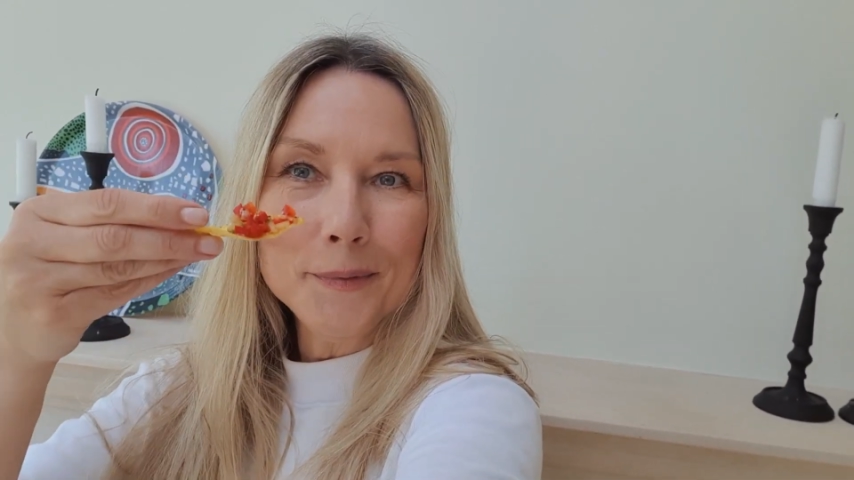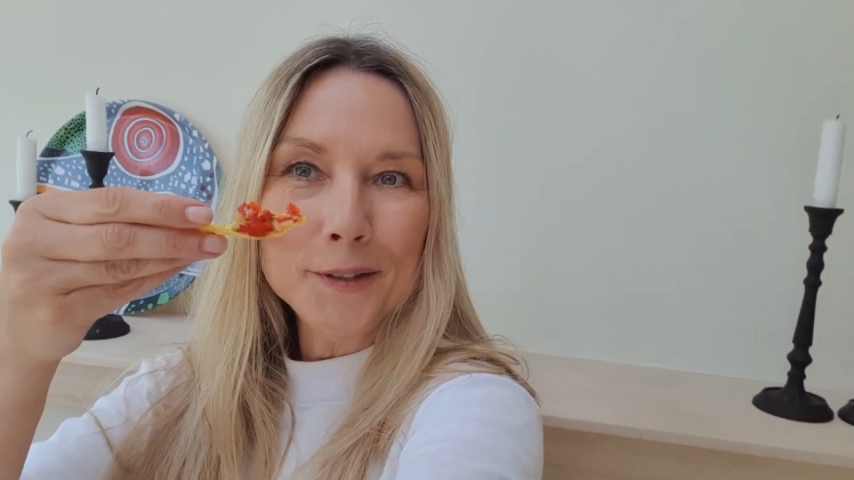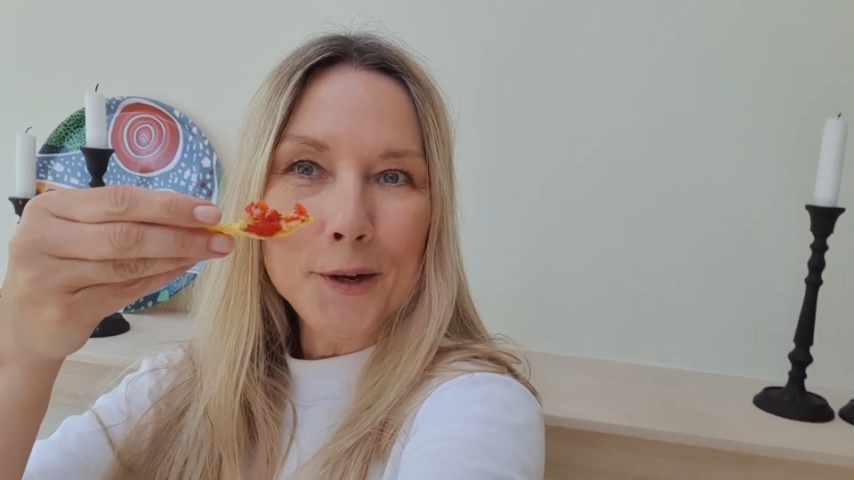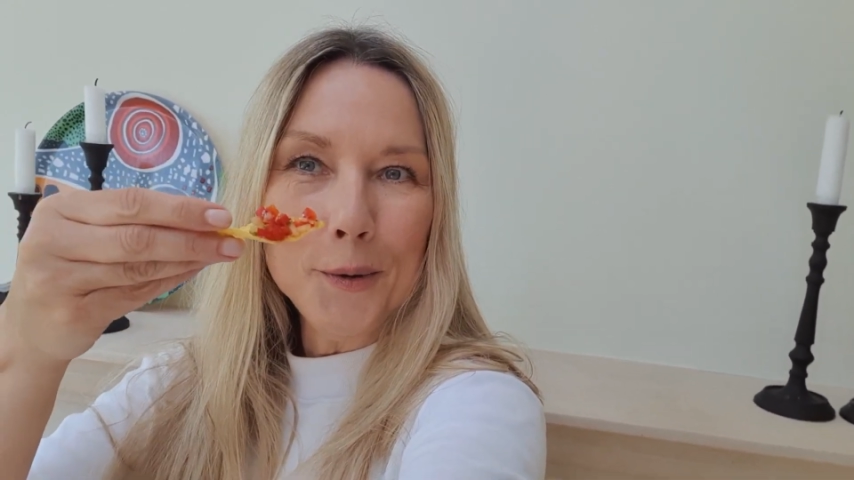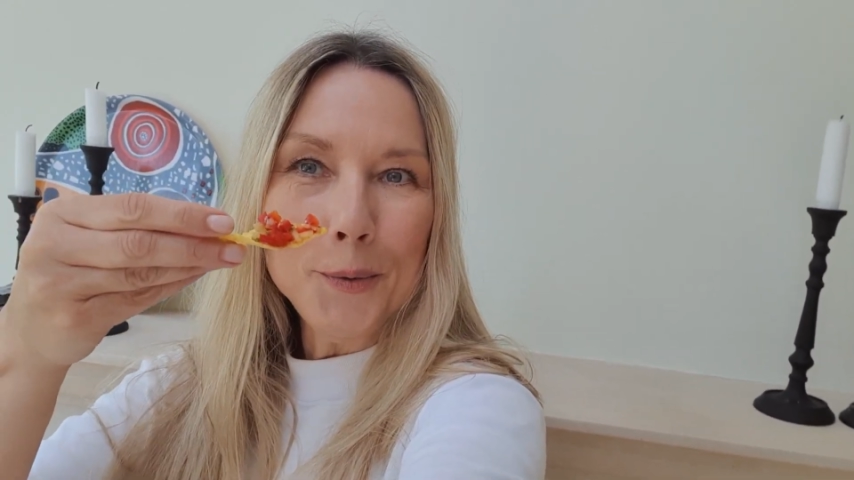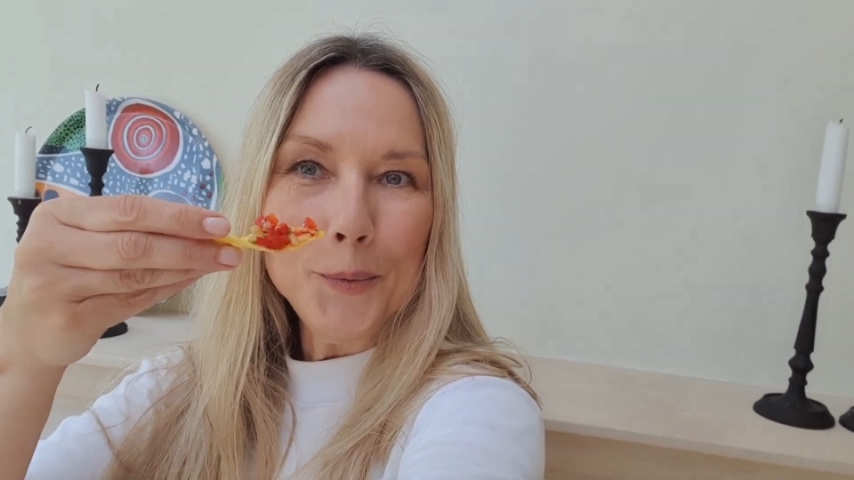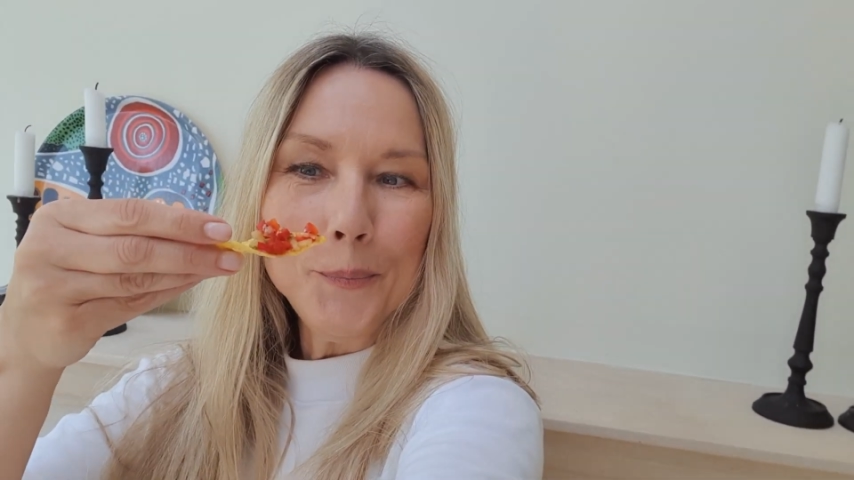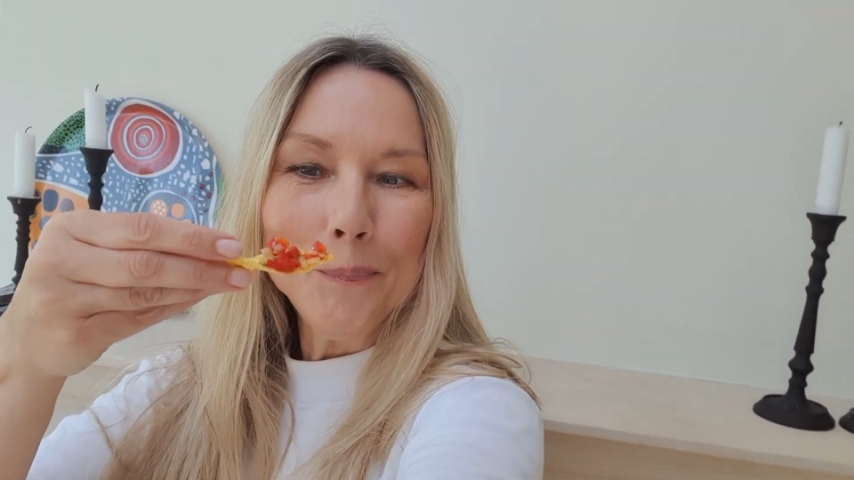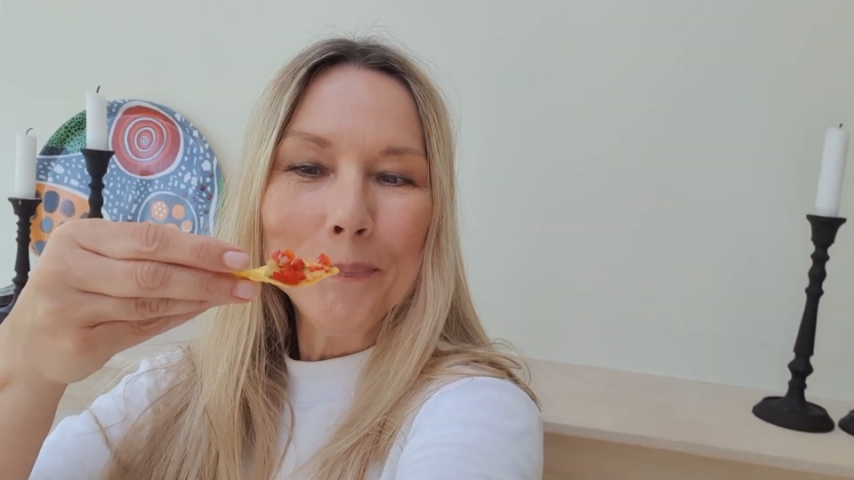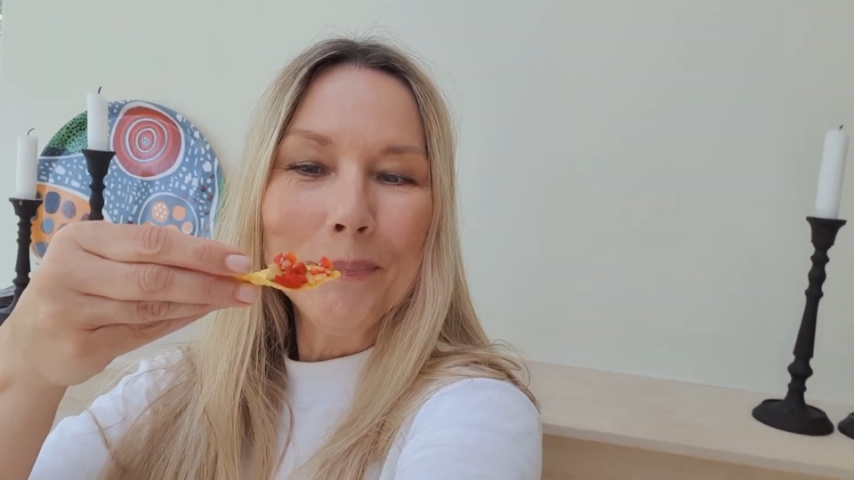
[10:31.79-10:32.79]
So
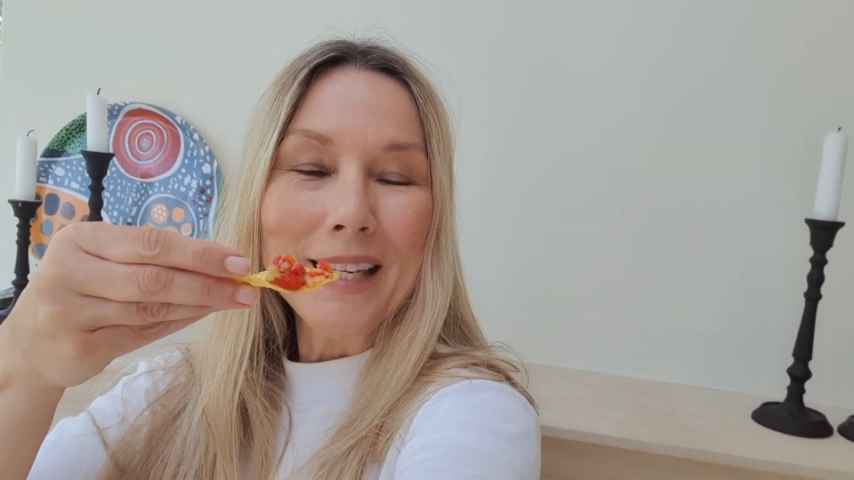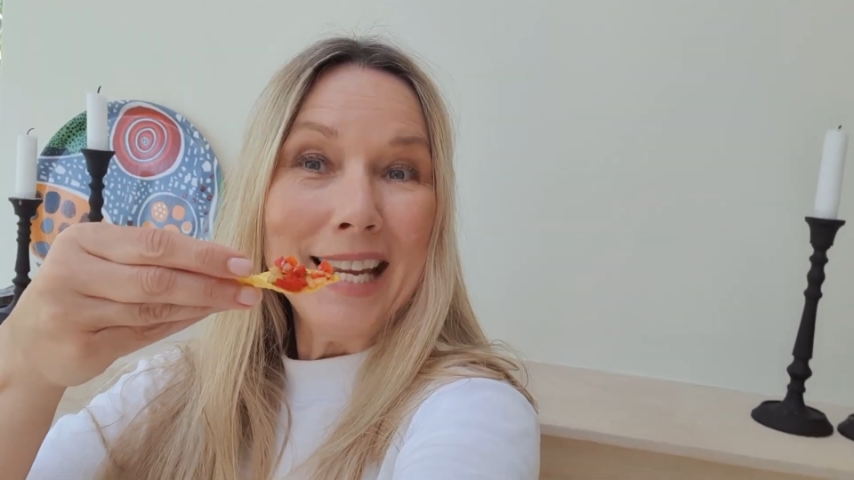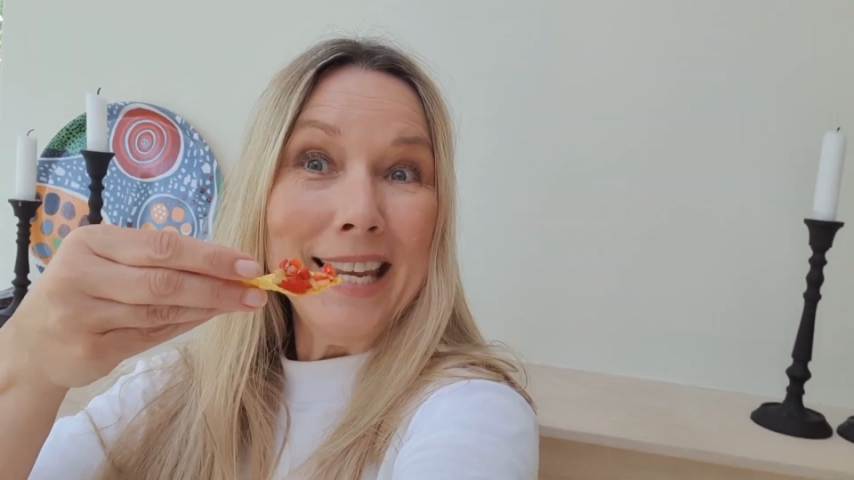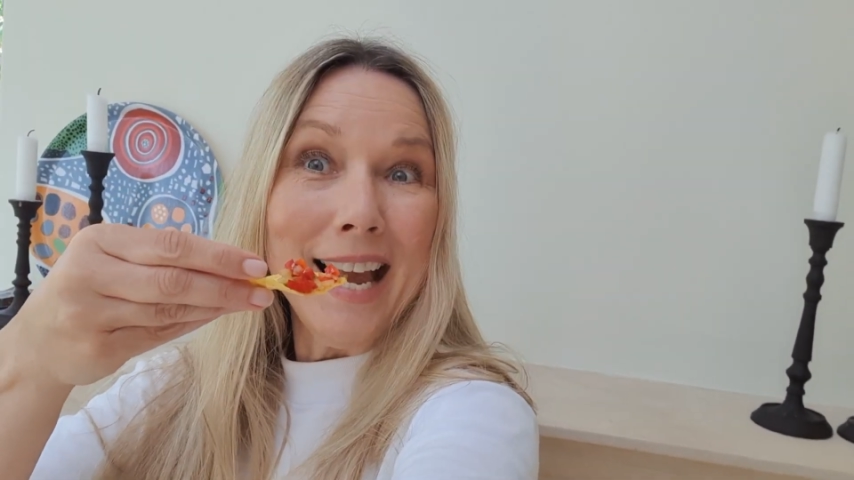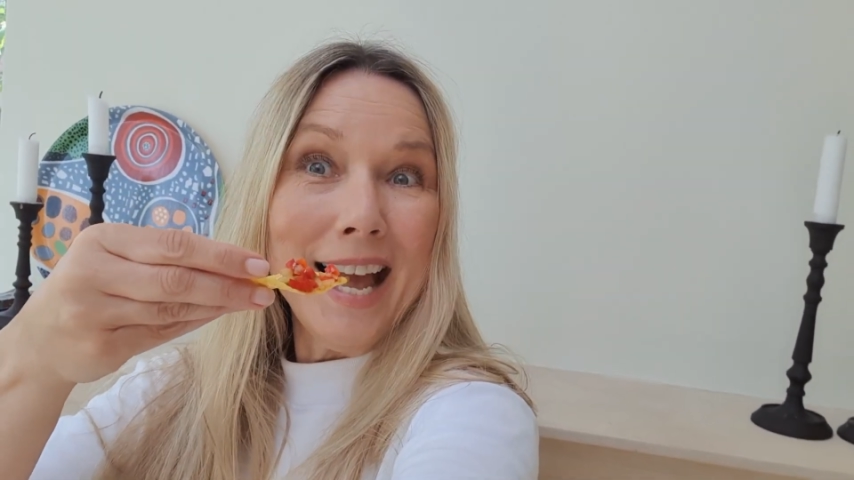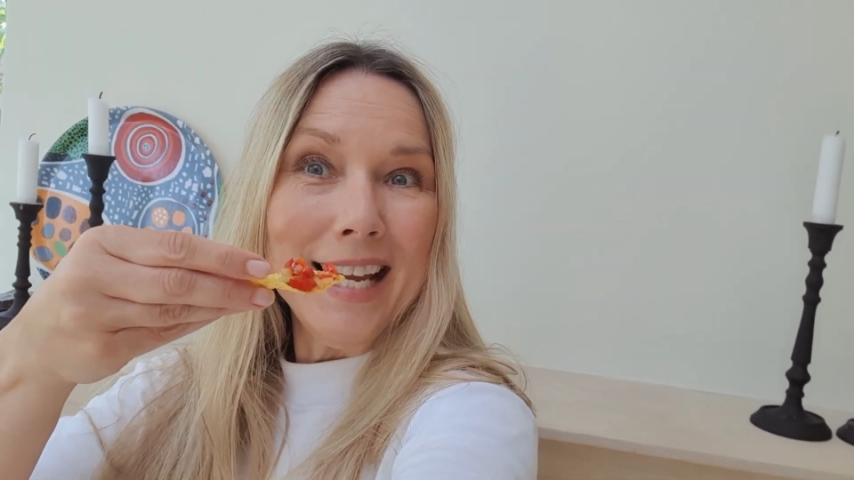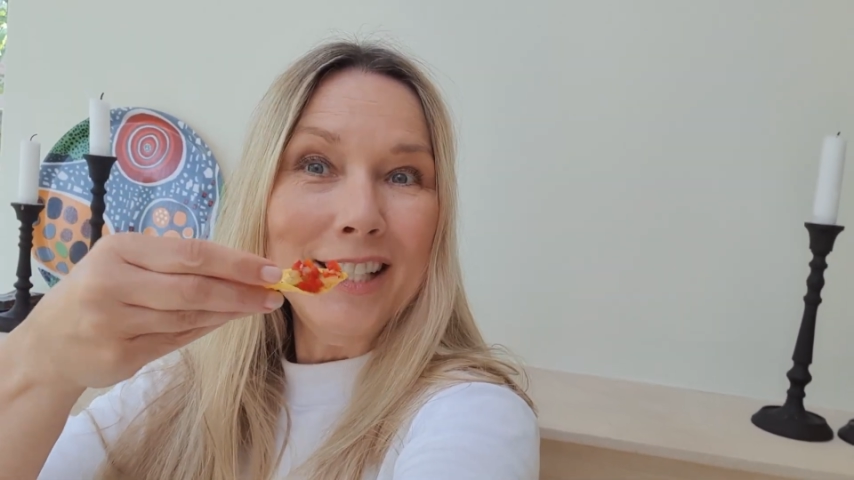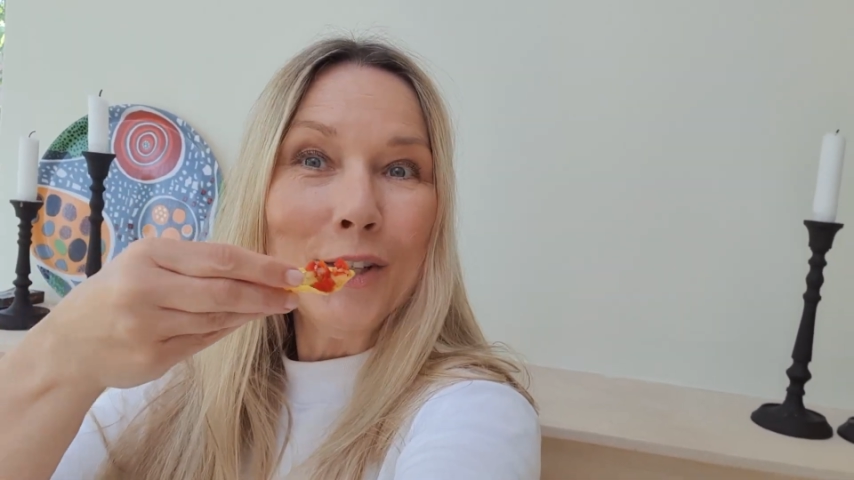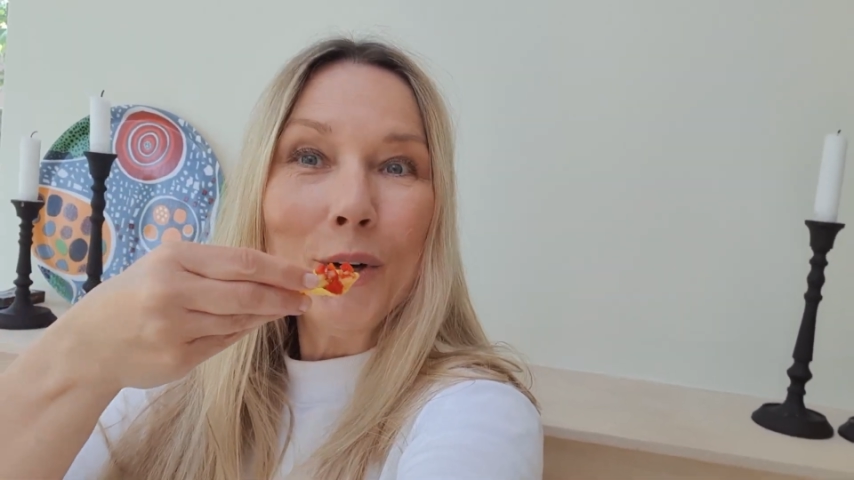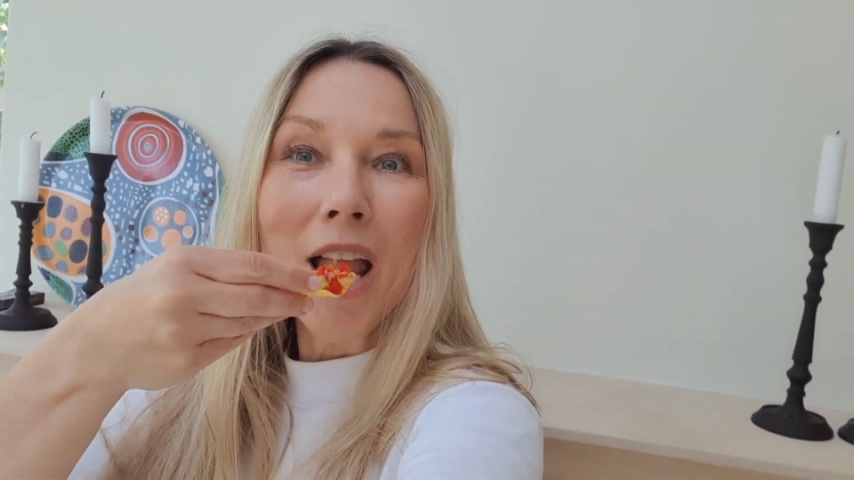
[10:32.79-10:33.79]
yeah,
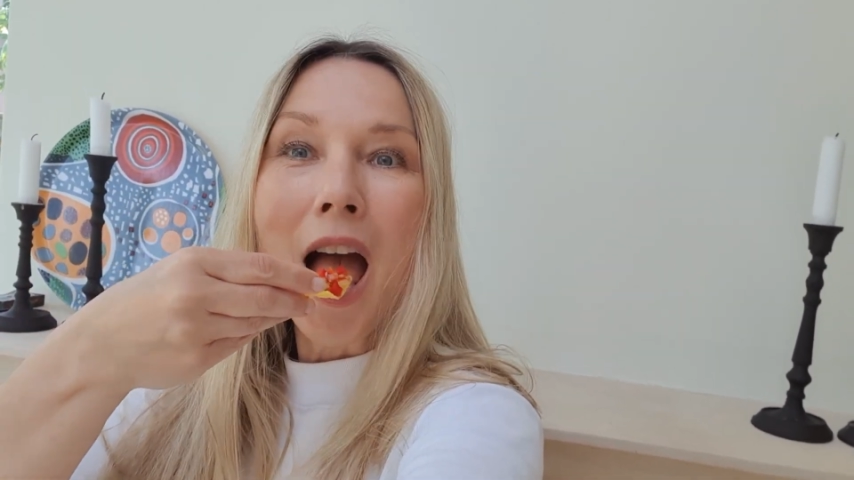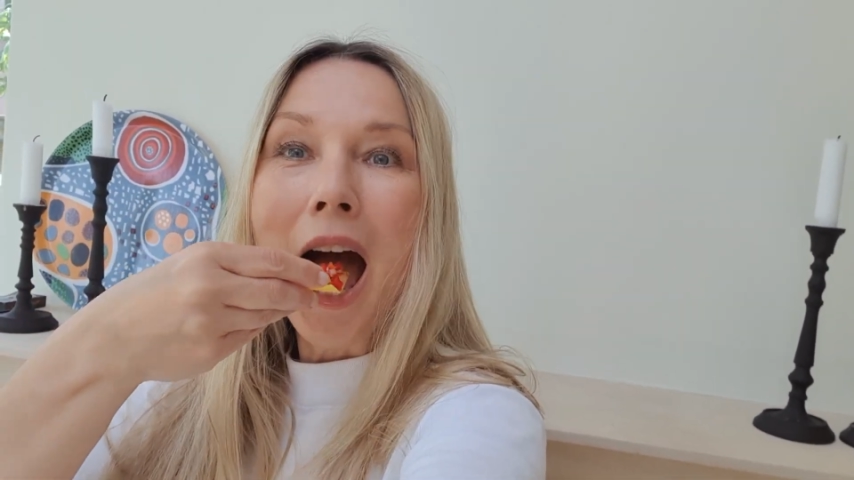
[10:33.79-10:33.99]
enjoy.